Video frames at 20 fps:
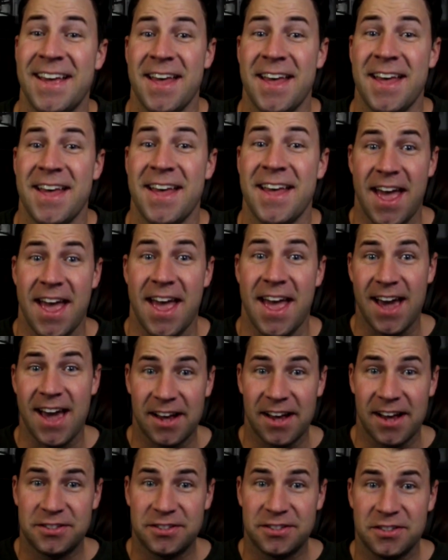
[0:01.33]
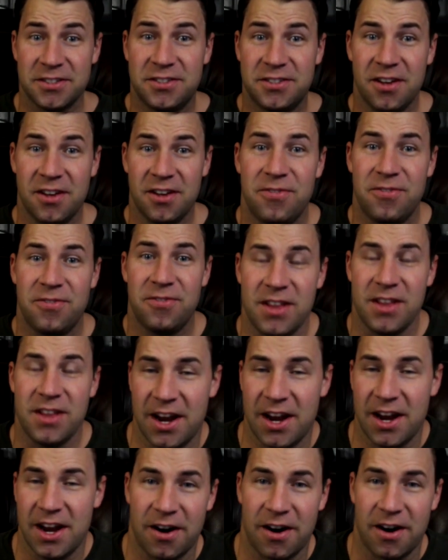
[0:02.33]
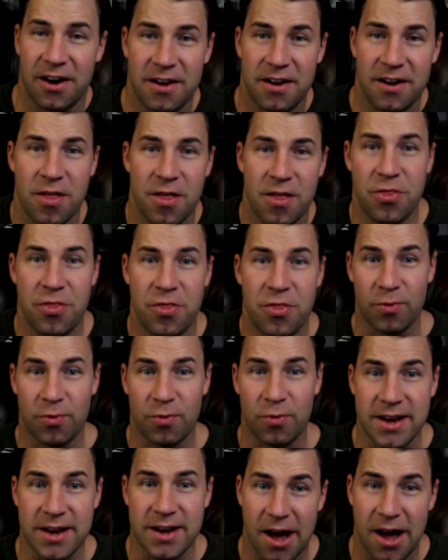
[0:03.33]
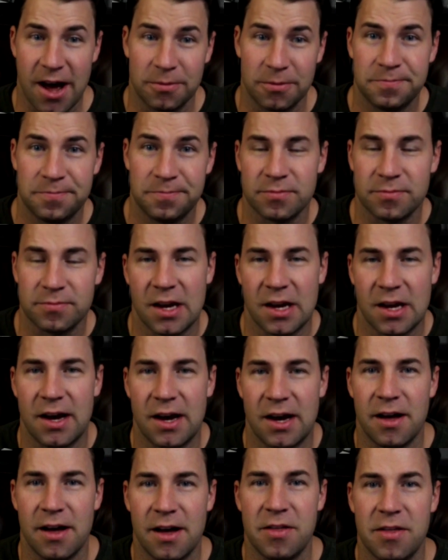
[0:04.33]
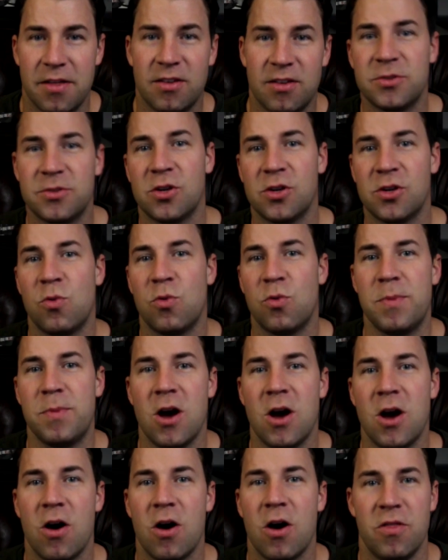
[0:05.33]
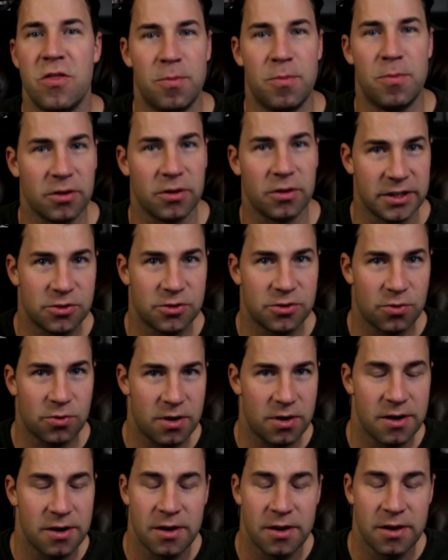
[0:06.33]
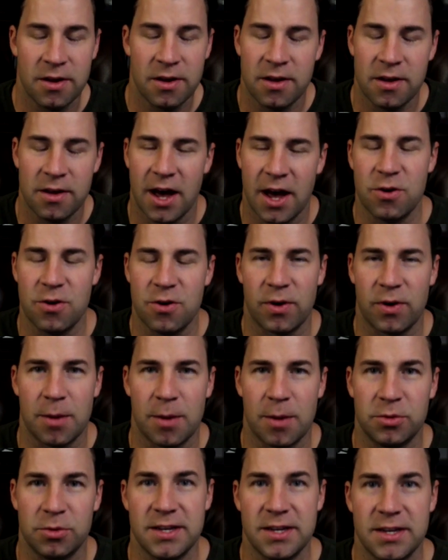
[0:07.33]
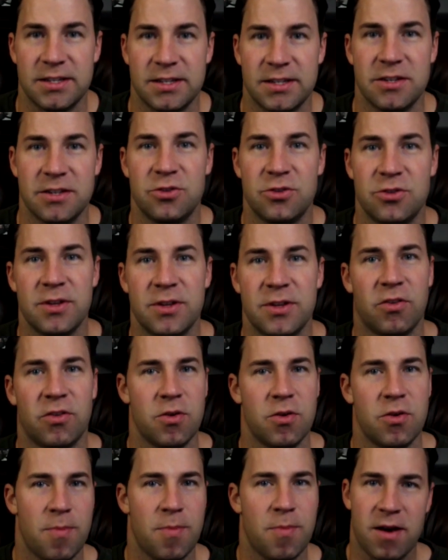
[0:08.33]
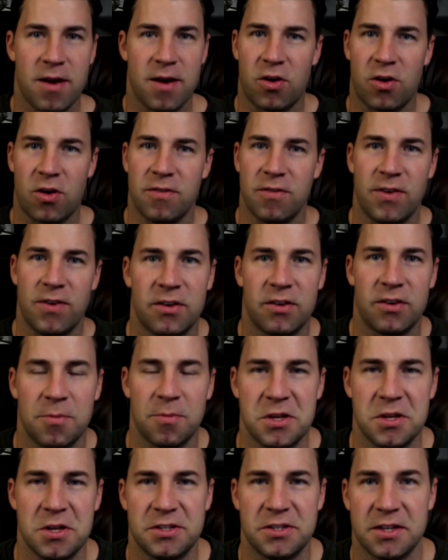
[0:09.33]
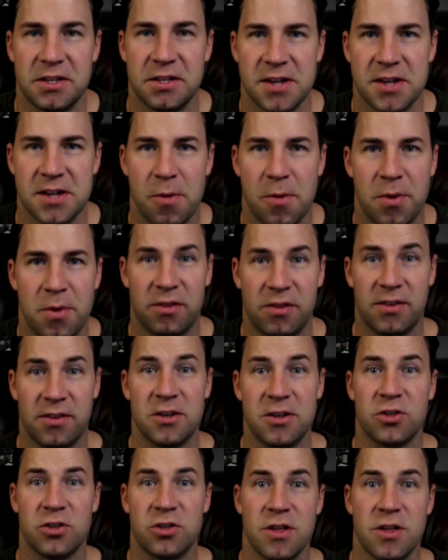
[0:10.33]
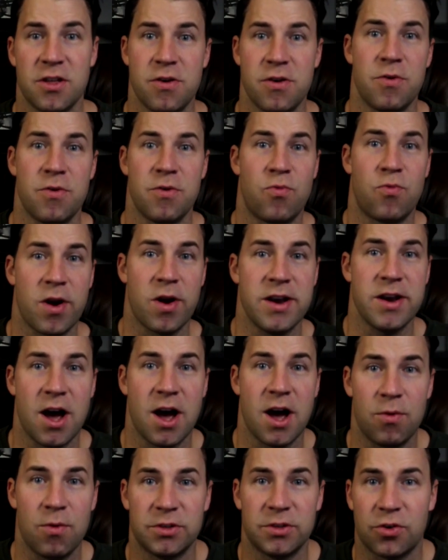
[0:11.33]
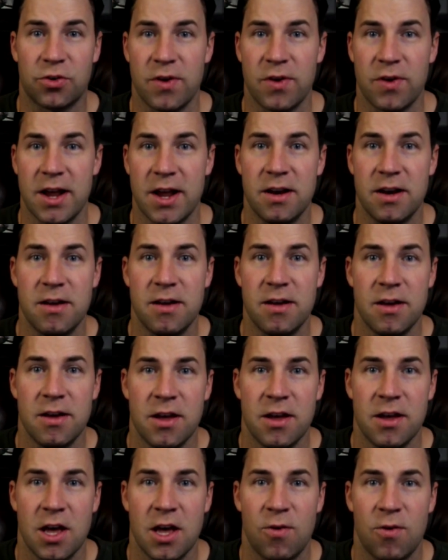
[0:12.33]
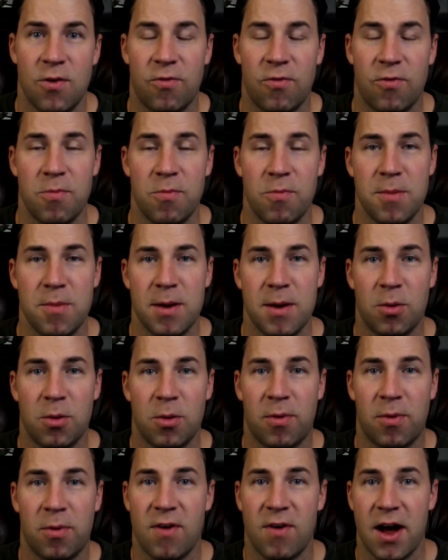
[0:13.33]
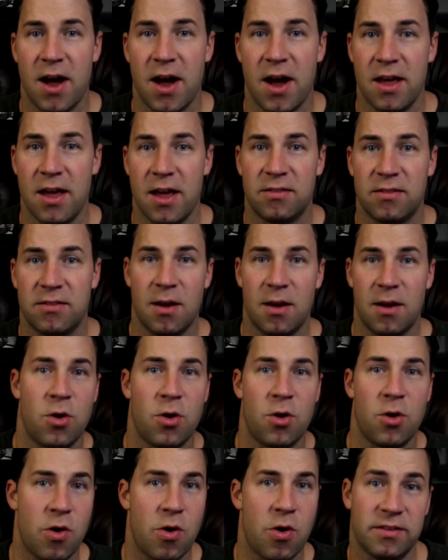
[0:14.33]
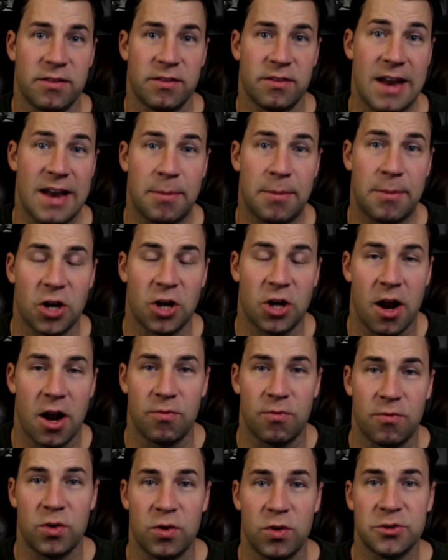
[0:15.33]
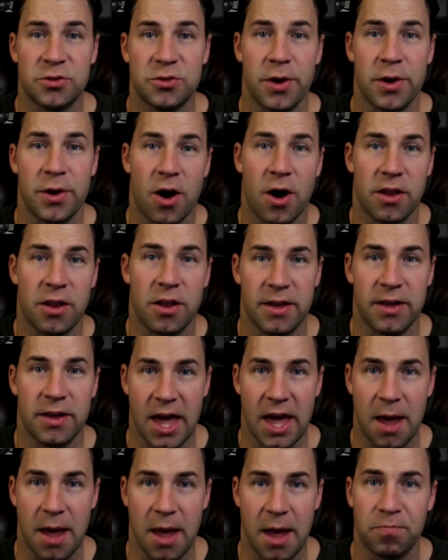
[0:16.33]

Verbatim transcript: Hey guys, Studfit here. The rundown. Uh, this episode will be on the Berlin tour. I know we're a couple days into it, so you might have already figured some of these things out, but essentially the rundown was created in order for me to be able to provide a summary or a snapshot of what's going on in the game